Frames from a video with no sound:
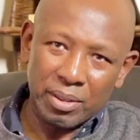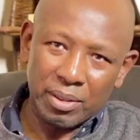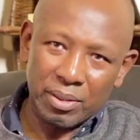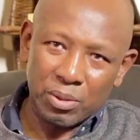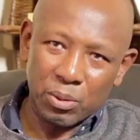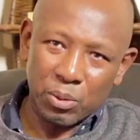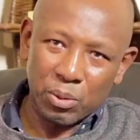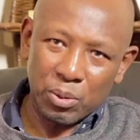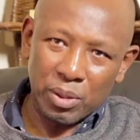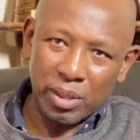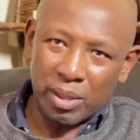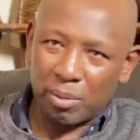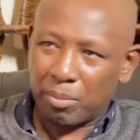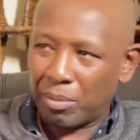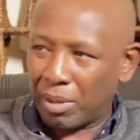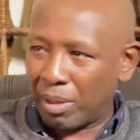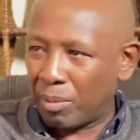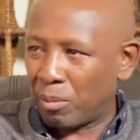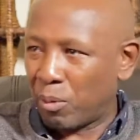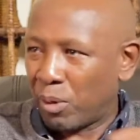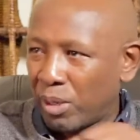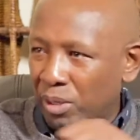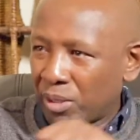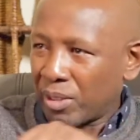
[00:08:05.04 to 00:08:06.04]
so he and
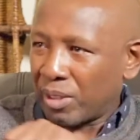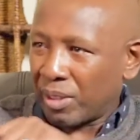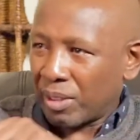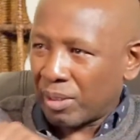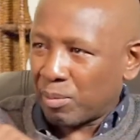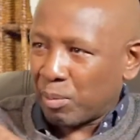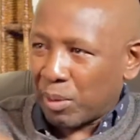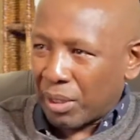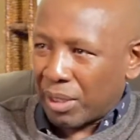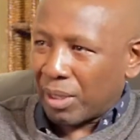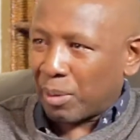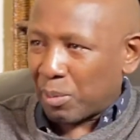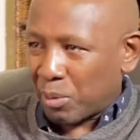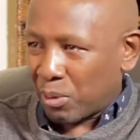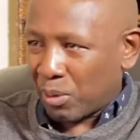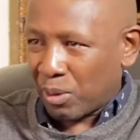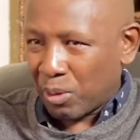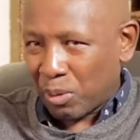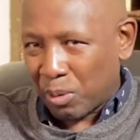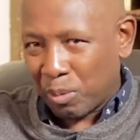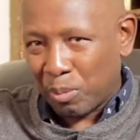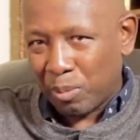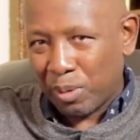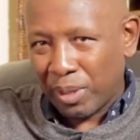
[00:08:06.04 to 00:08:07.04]
mom went in the pickup so
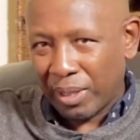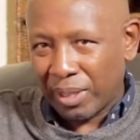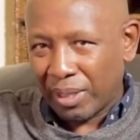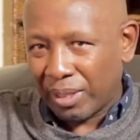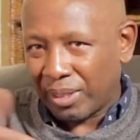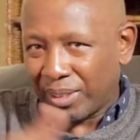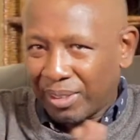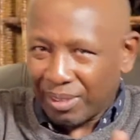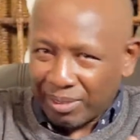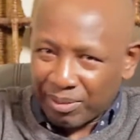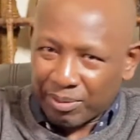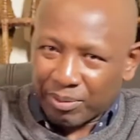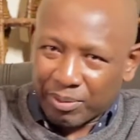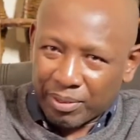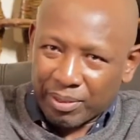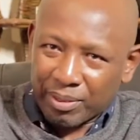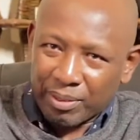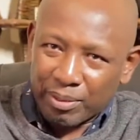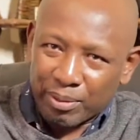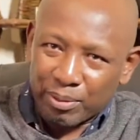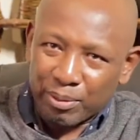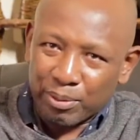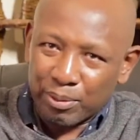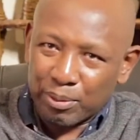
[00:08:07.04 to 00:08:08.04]
they could bring
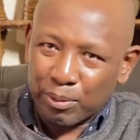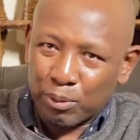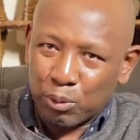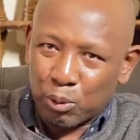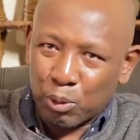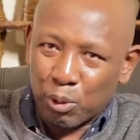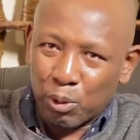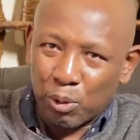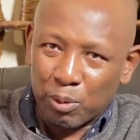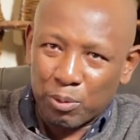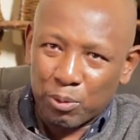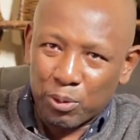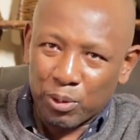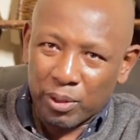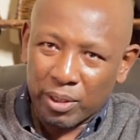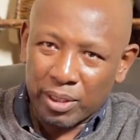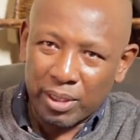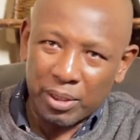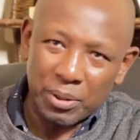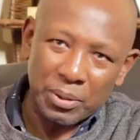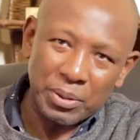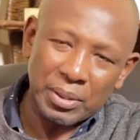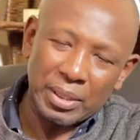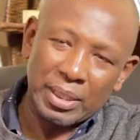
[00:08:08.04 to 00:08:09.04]
food home for the
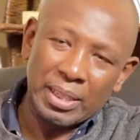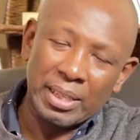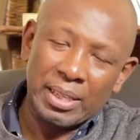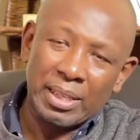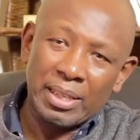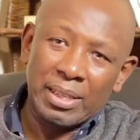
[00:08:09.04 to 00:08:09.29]
cows.